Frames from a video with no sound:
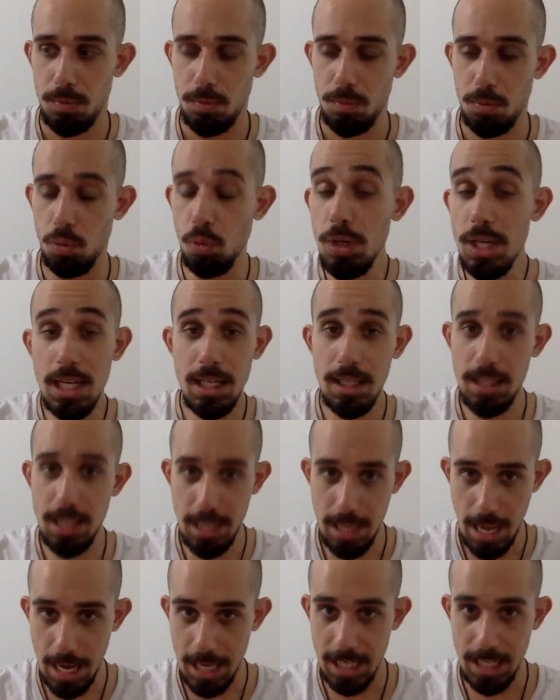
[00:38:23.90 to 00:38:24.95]
real
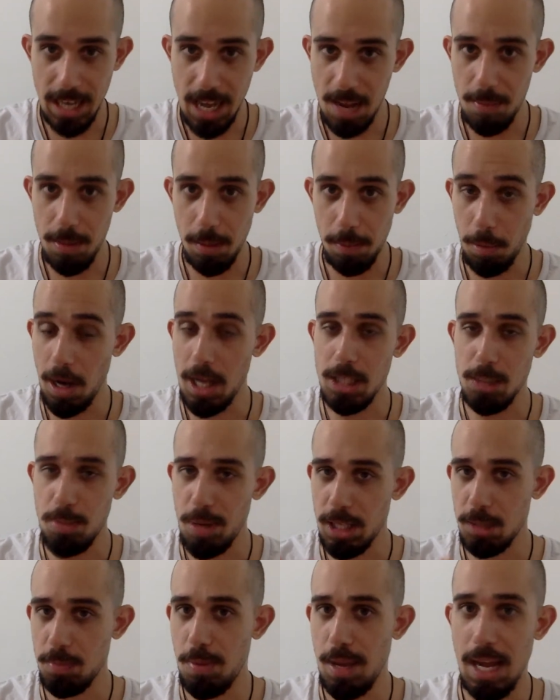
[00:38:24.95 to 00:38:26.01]
economic
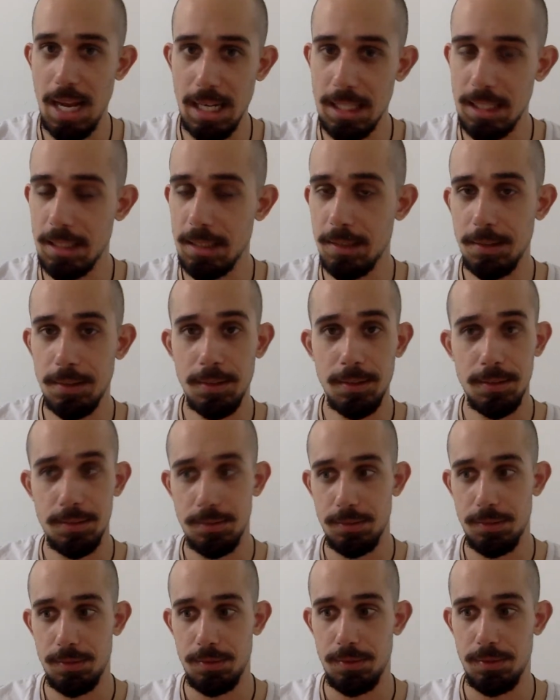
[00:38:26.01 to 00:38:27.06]
prospects back
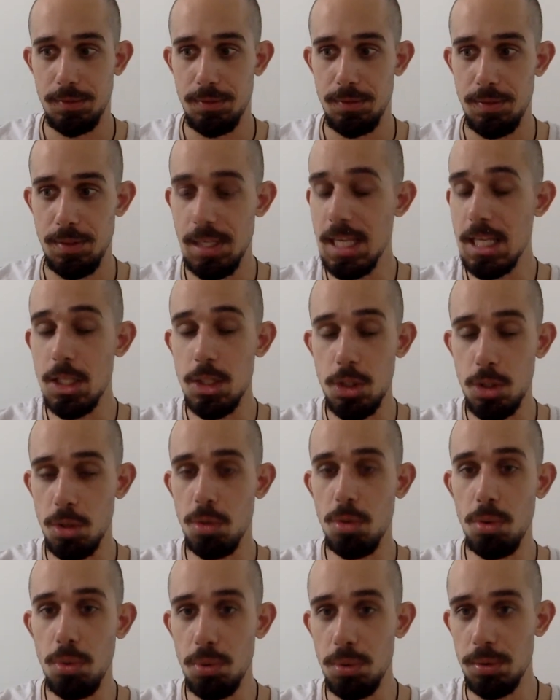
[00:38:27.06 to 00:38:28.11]

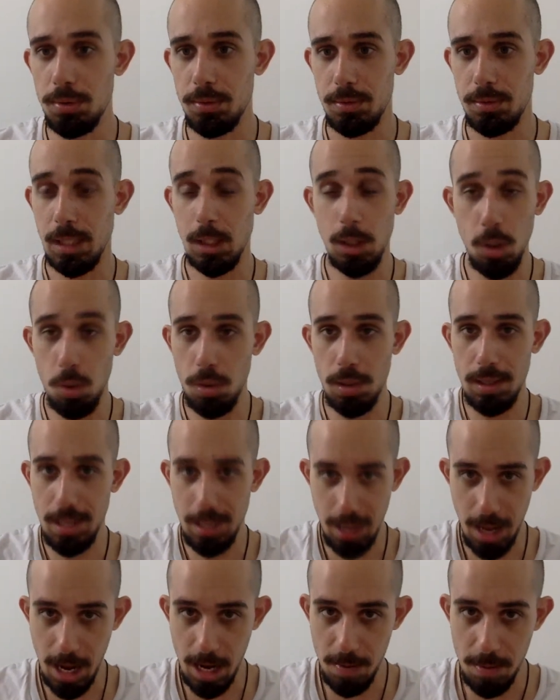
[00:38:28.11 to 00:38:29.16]
into like local
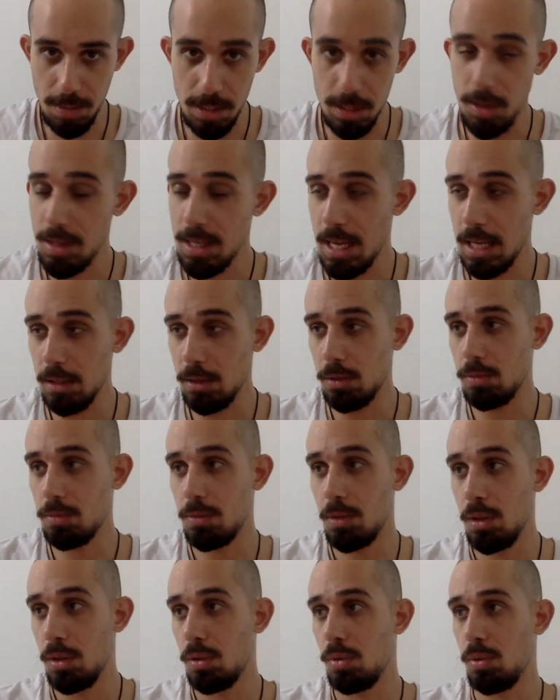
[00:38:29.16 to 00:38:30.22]
economies so that
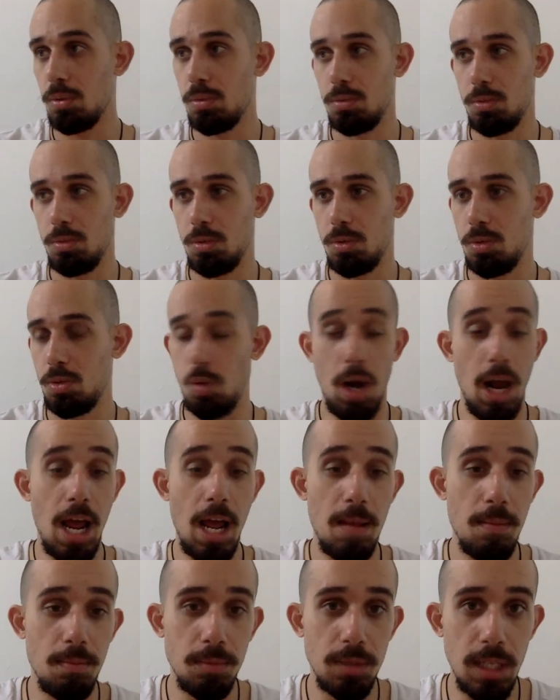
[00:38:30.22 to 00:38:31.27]

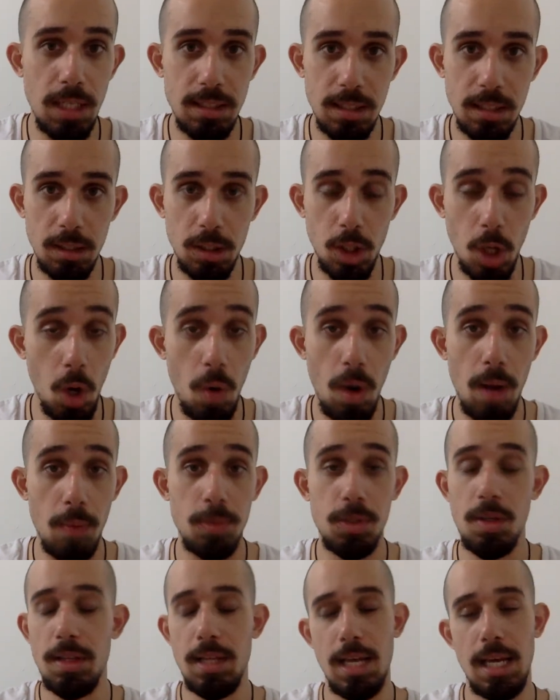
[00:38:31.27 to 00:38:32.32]
crime doesn't go up,
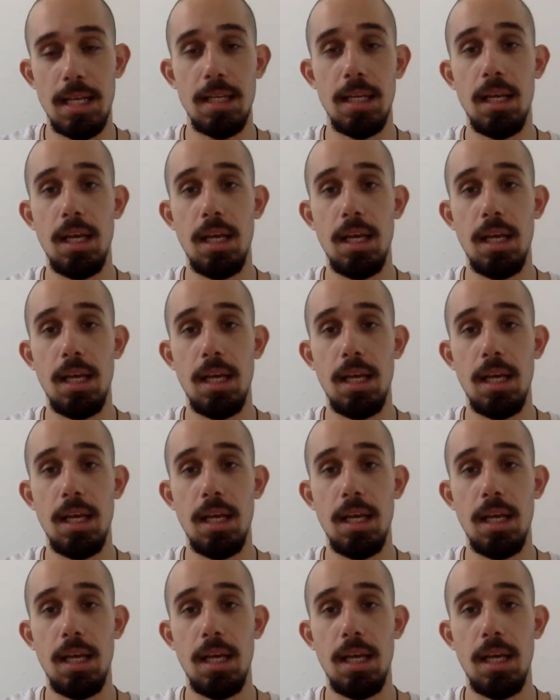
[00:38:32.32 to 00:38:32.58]
so that